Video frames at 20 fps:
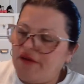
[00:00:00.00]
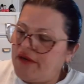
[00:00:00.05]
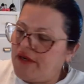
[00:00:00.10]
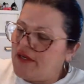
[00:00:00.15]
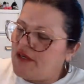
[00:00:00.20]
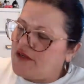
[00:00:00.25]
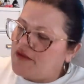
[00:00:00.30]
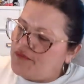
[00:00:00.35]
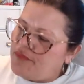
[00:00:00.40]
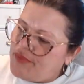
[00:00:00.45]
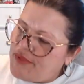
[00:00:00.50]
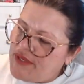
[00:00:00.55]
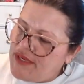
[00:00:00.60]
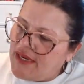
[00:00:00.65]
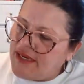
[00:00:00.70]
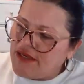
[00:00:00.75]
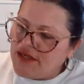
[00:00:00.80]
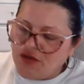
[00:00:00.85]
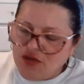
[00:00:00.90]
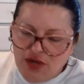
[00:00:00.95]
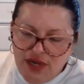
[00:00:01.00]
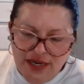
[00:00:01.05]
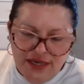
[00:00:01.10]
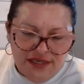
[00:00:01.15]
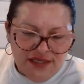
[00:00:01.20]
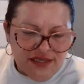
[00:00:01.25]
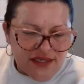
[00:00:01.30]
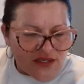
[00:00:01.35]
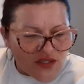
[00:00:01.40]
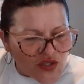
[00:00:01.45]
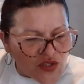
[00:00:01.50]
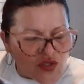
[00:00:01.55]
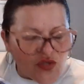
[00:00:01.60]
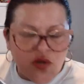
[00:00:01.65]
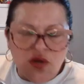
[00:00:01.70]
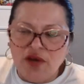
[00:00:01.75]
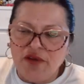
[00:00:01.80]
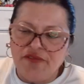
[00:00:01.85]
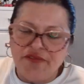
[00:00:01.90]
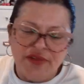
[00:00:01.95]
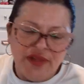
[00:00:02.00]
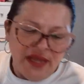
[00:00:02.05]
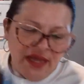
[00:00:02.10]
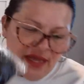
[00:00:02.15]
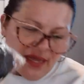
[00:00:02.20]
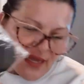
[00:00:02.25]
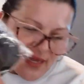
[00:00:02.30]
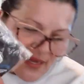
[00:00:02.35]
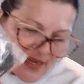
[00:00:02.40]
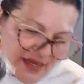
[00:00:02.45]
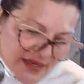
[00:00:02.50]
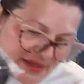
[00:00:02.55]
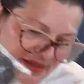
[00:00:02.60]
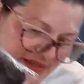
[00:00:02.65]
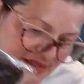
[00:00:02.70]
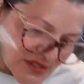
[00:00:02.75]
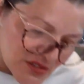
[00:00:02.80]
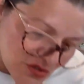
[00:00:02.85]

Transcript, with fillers: and it could be like nice and soft. And this